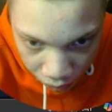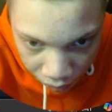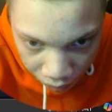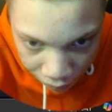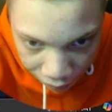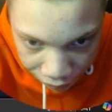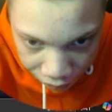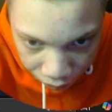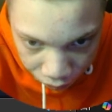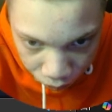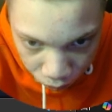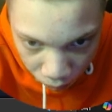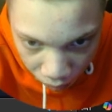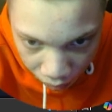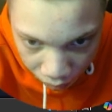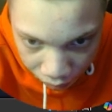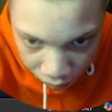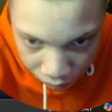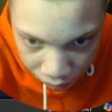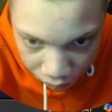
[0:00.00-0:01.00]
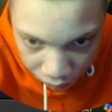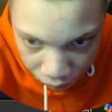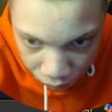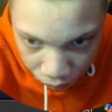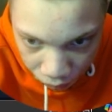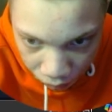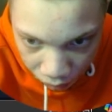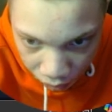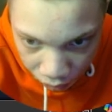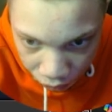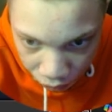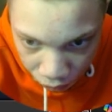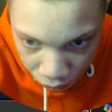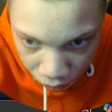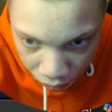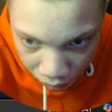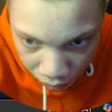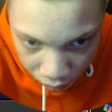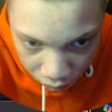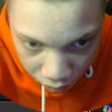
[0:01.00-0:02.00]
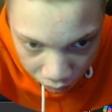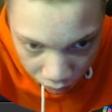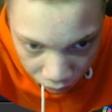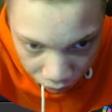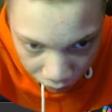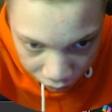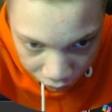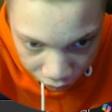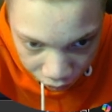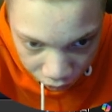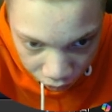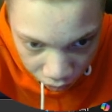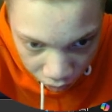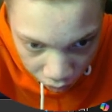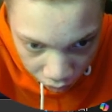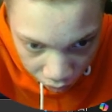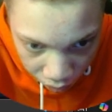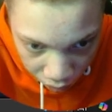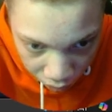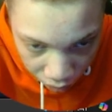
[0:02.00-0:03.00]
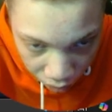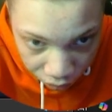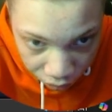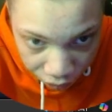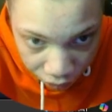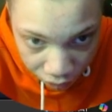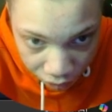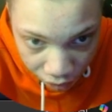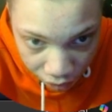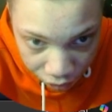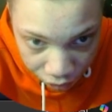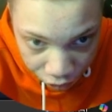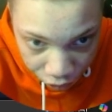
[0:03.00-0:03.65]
It says why this new aircraft like this, everything like this.